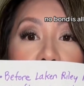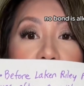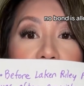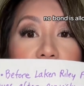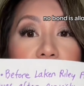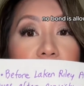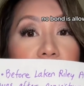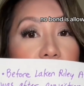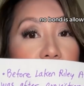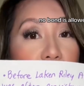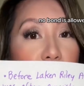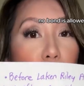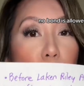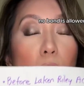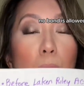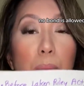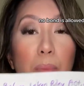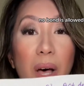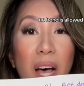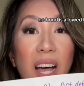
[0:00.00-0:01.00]
is allowed
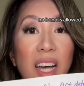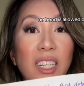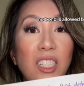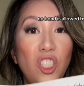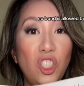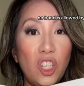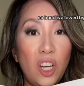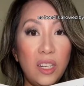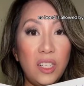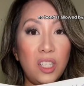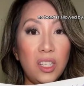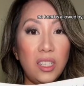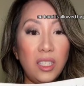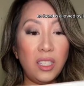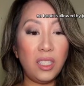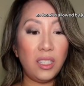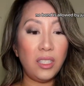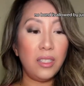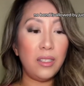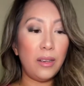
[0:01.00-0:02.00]
by
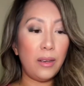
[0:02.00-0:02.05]
judges.